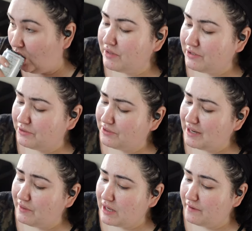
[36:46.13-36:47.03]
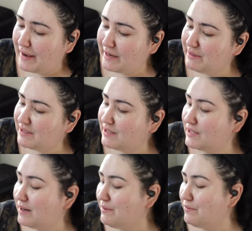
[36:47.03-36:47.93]
So it's supposed to have a lot of vitamins and
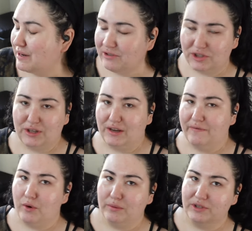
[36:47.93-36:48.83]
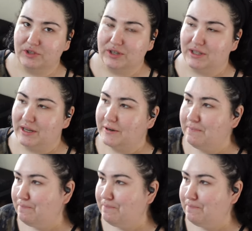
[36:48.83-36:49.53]
stuff, but what I was just looking for was just like